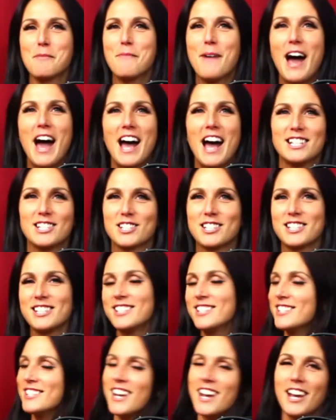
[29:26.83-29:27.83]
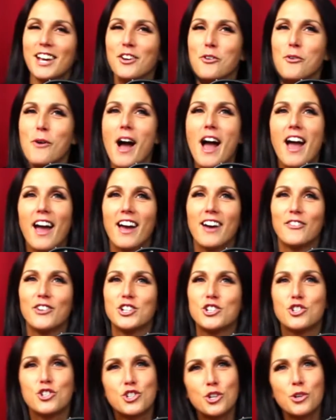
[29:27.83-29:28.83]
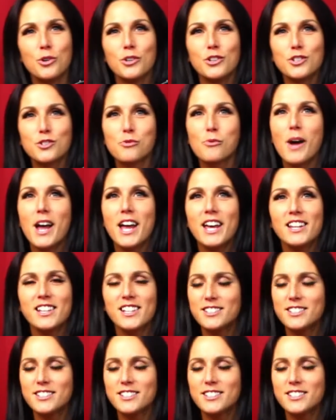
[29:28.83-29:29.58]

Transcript: Pat just singing away with Jules Whalen.